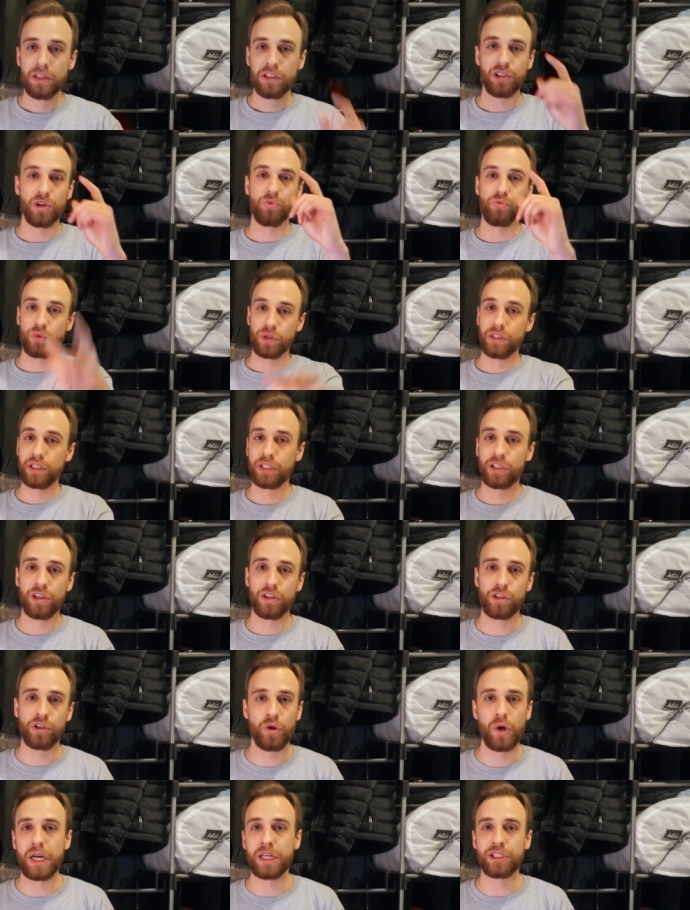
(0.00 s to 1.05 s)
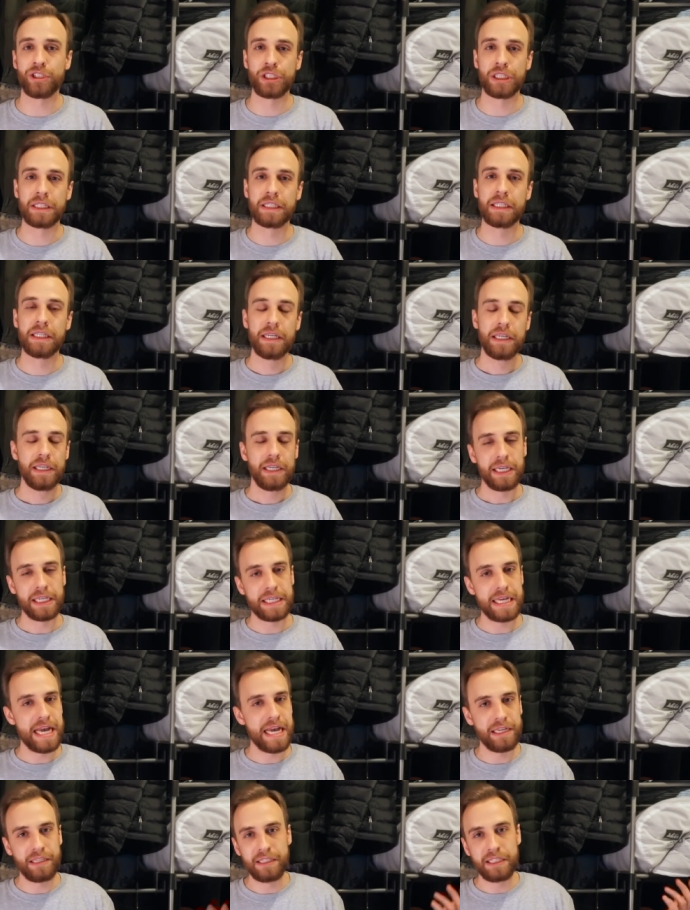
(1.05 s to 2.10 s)
So really good question.
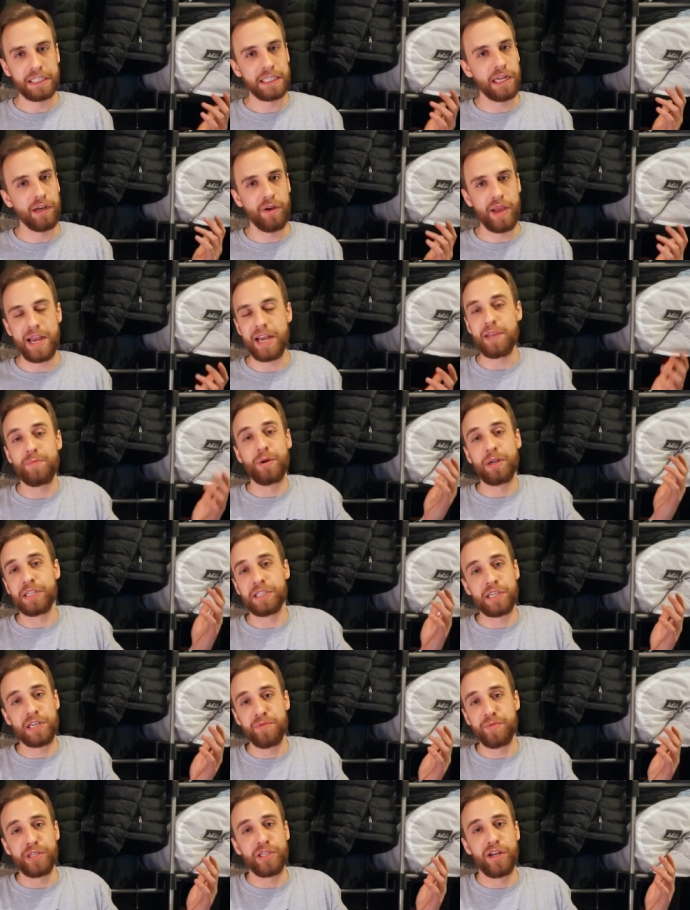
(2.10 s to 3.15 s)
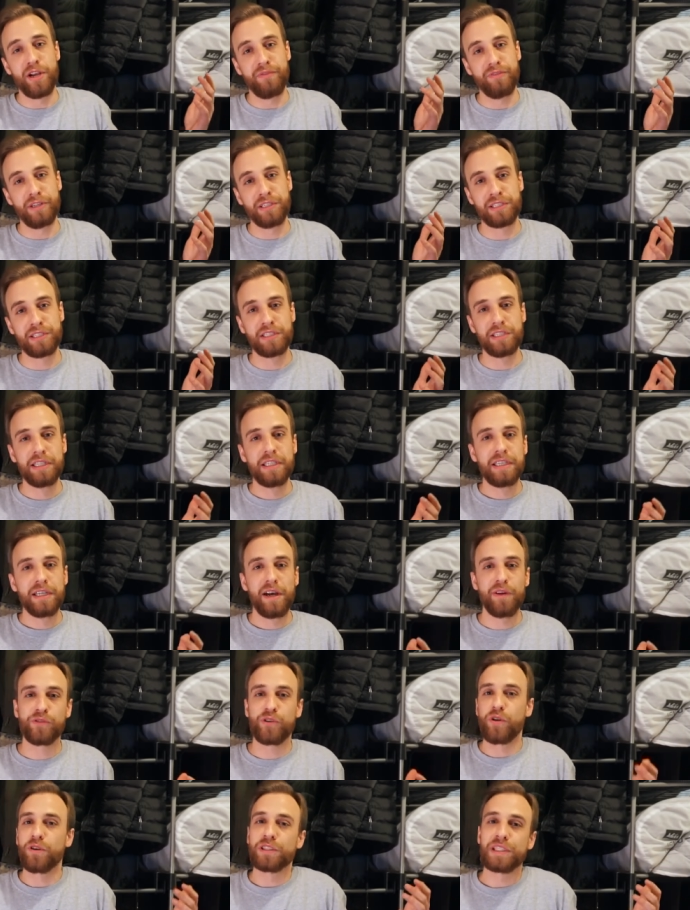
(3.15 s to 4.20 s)
Again, you know, anybody's going to be nervous.
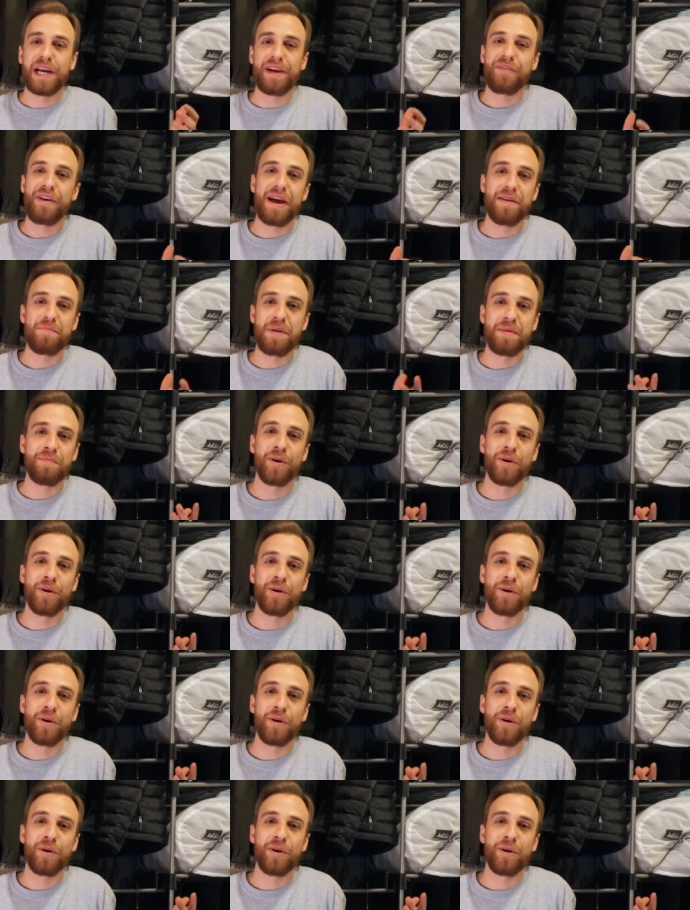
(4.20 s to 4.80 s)
Of course, I've had my